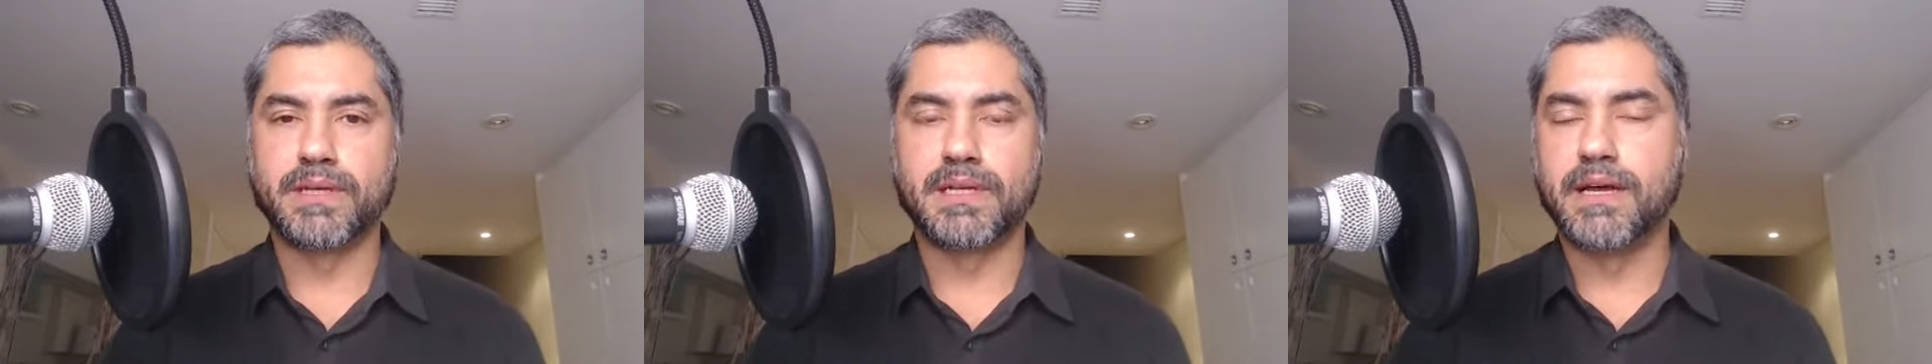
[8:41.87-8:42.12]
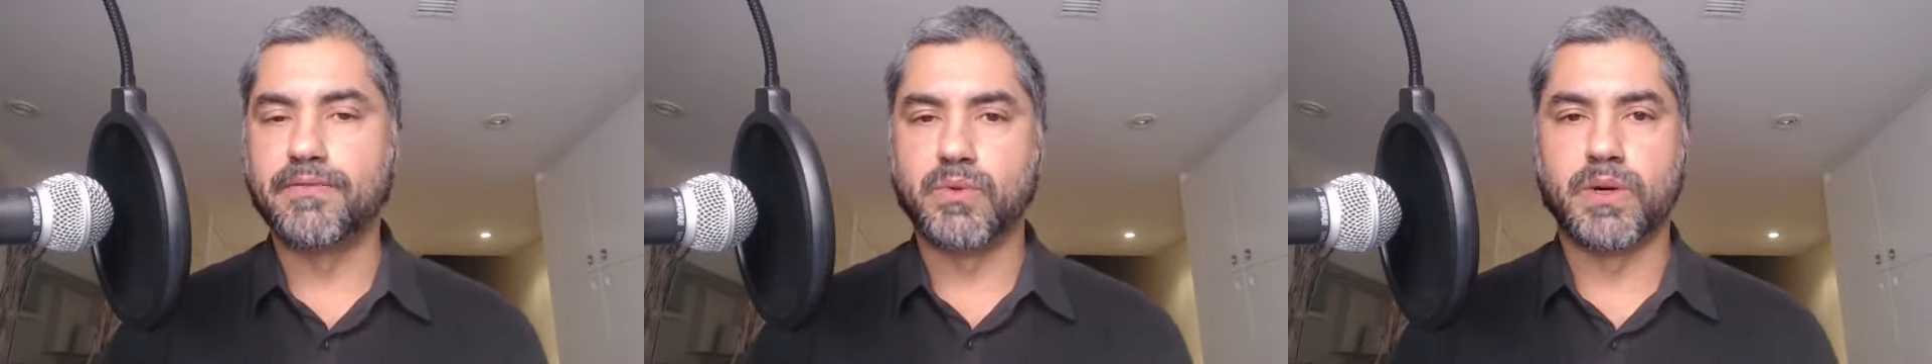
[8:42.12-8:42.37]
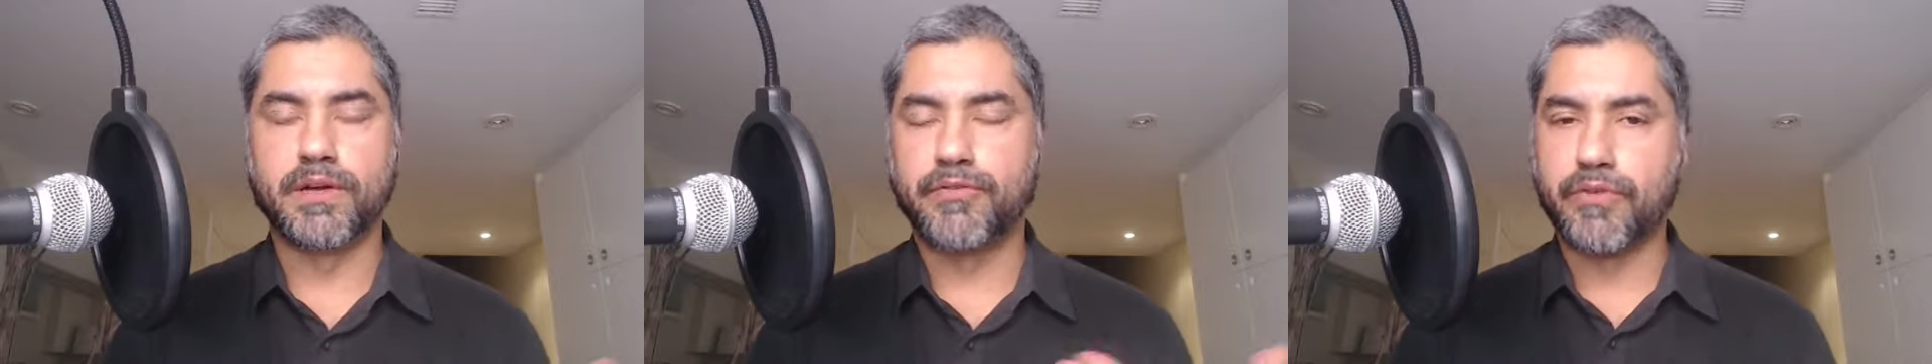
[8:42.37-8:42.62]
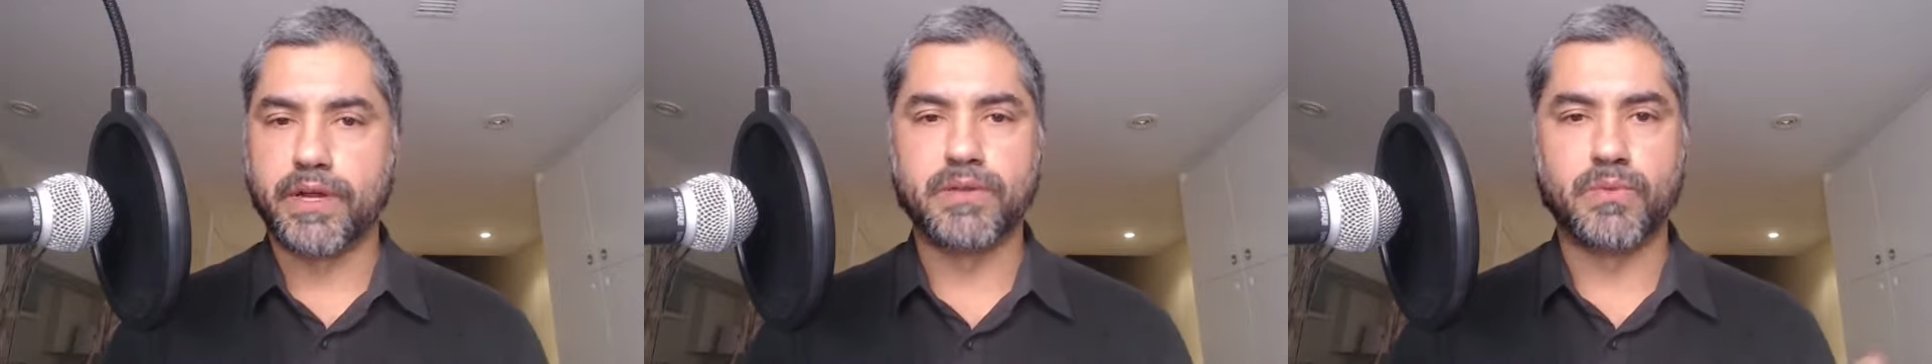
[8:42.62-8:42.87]
a loved one, a
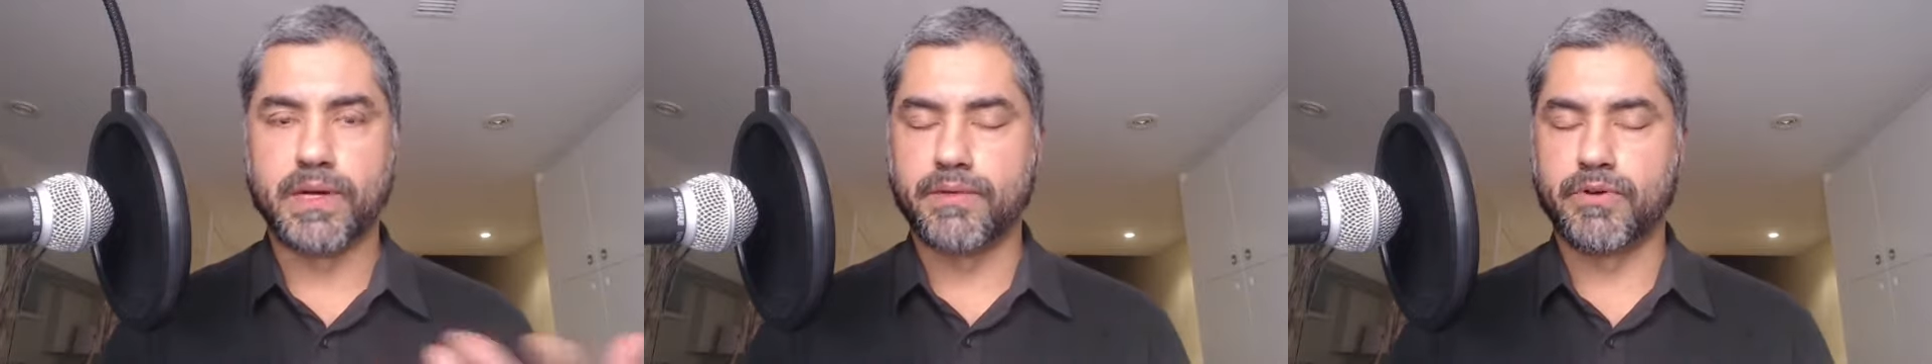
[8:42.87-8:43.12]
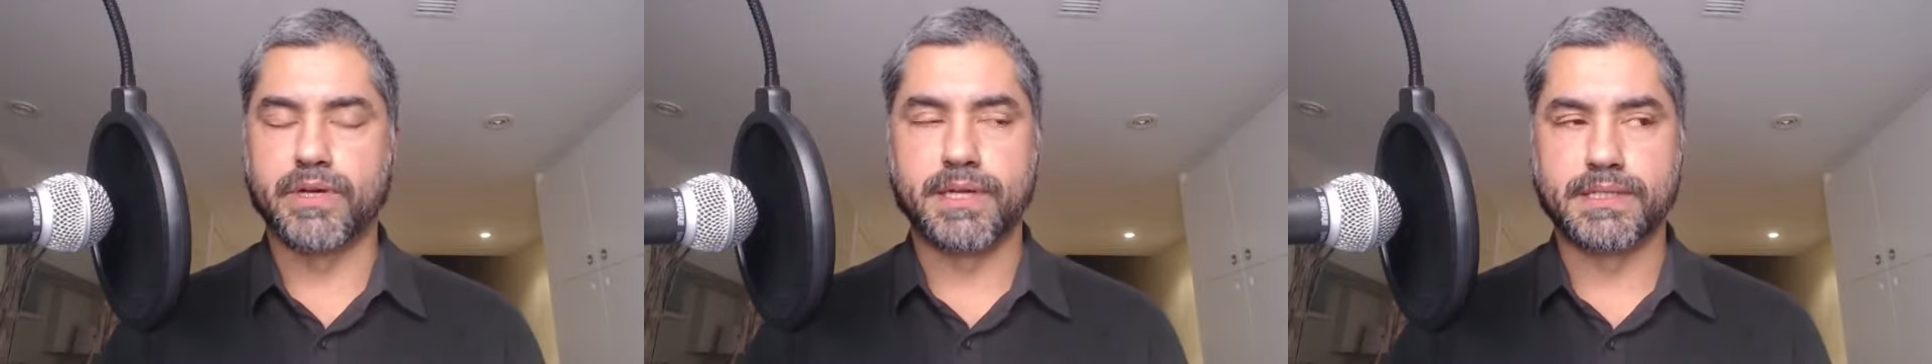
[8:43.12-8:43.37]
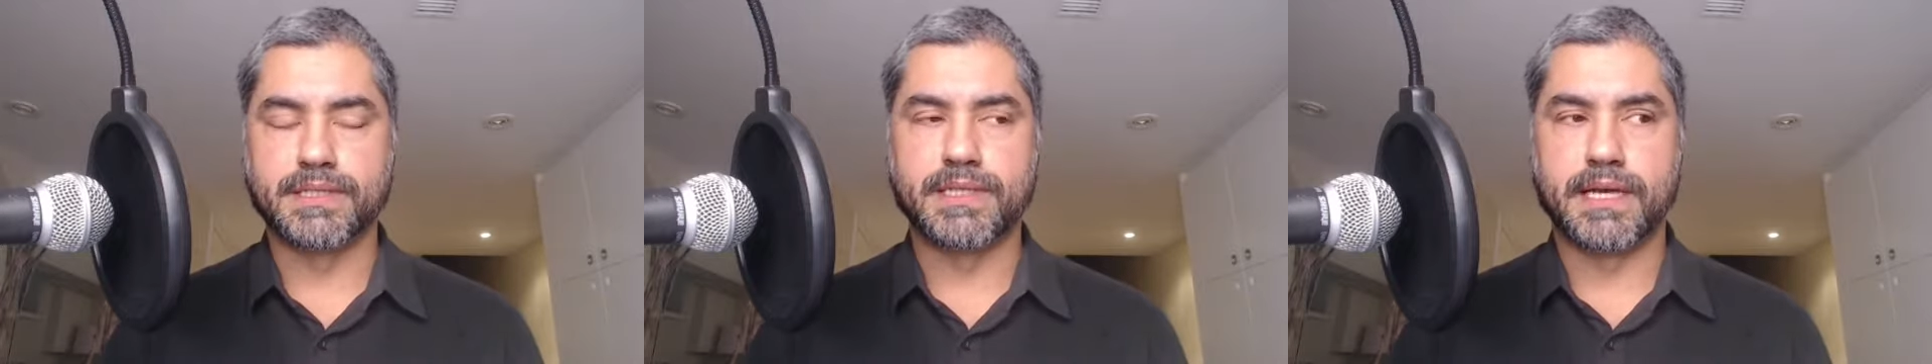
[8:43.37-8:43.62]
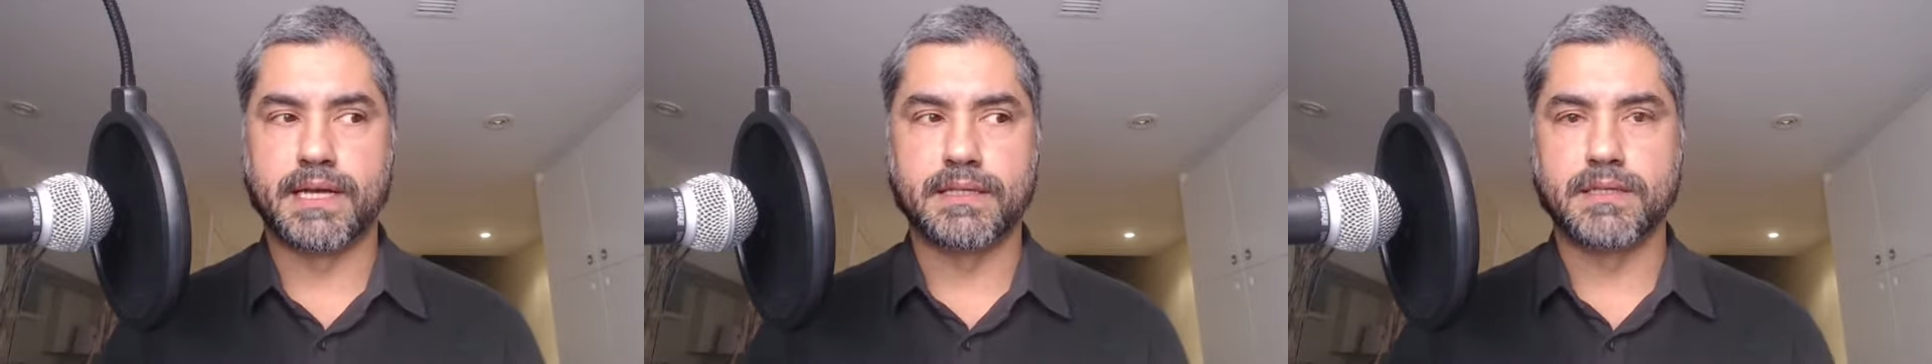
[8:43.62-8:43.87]
friend, whatever it is,
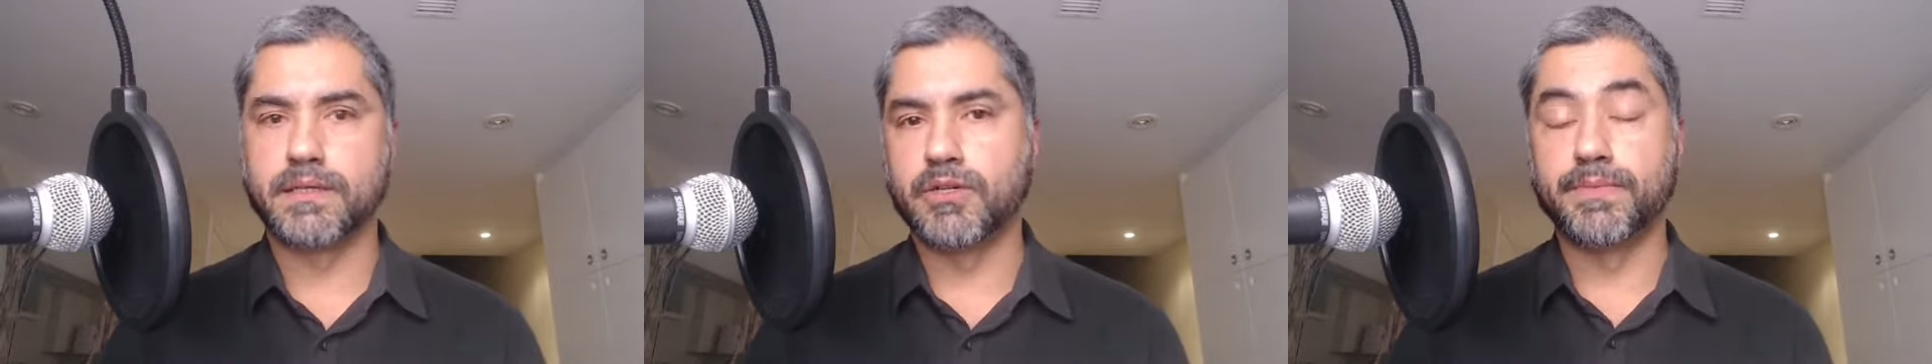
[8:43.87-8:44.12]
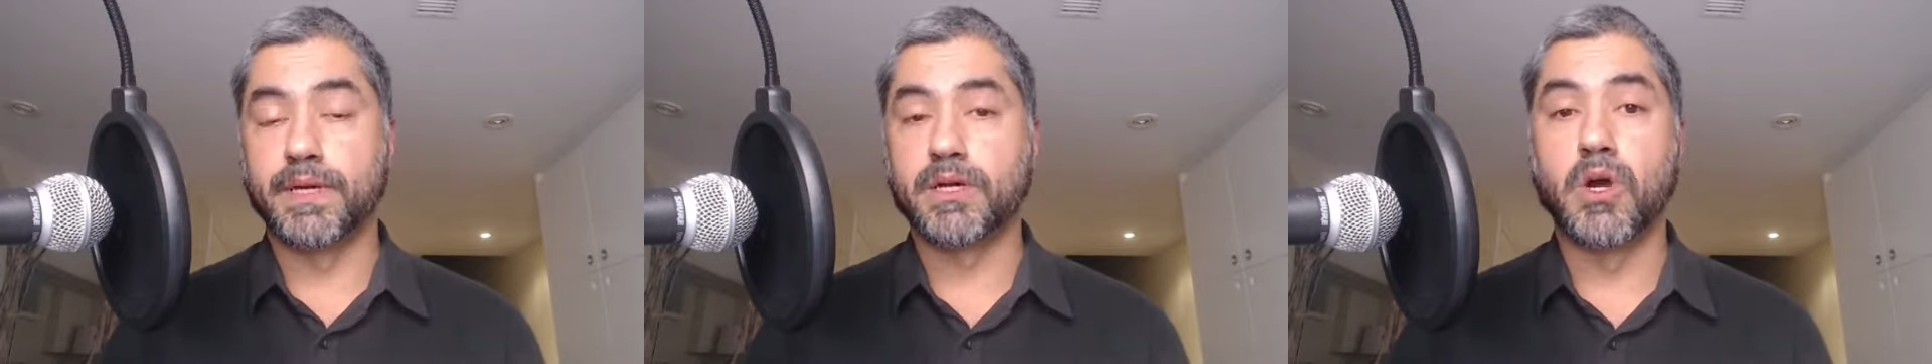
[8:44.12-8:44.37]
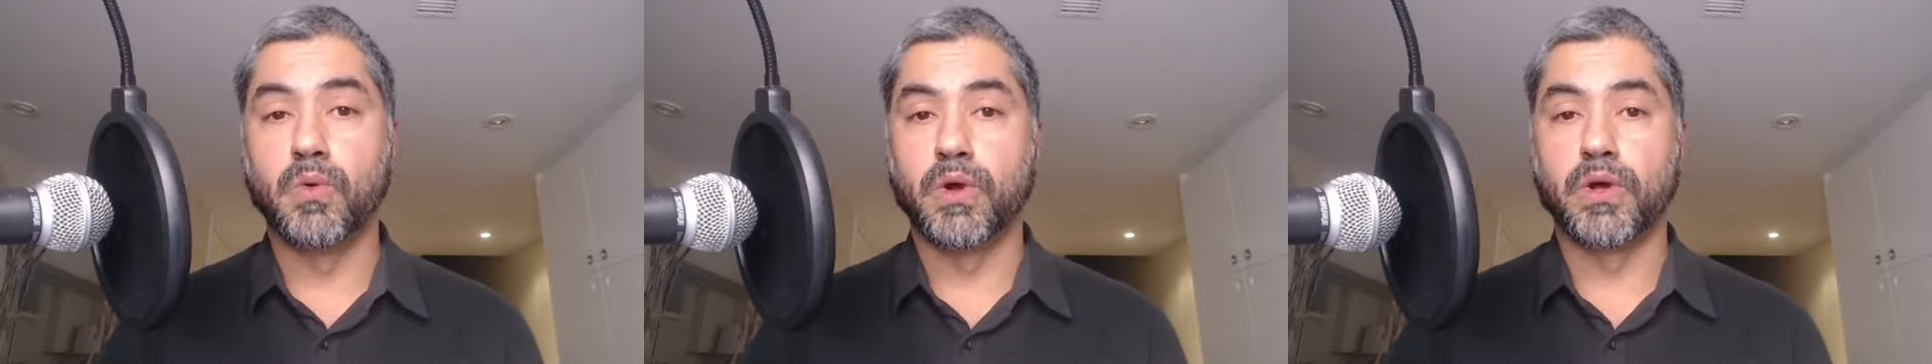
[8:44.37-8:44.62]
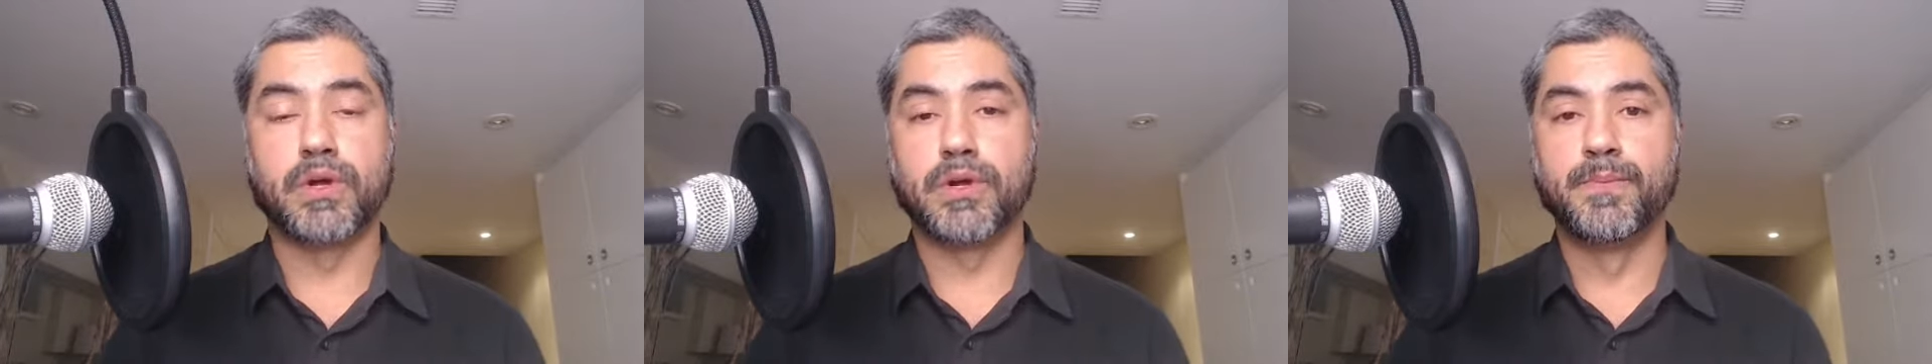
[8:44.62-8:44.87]
that it could be a
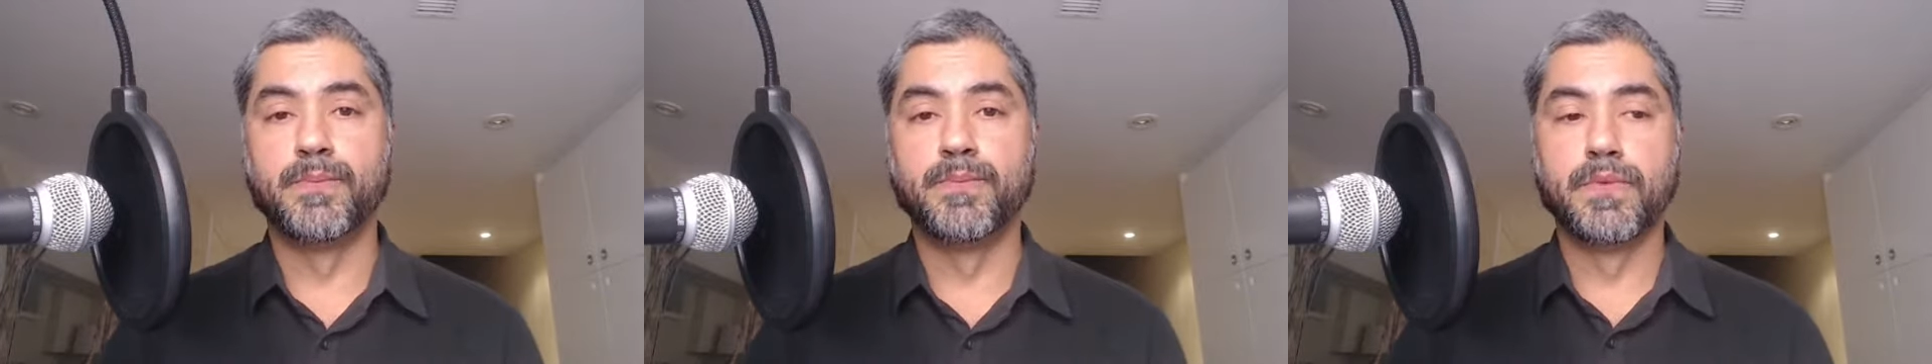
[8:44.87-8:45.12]
coworker,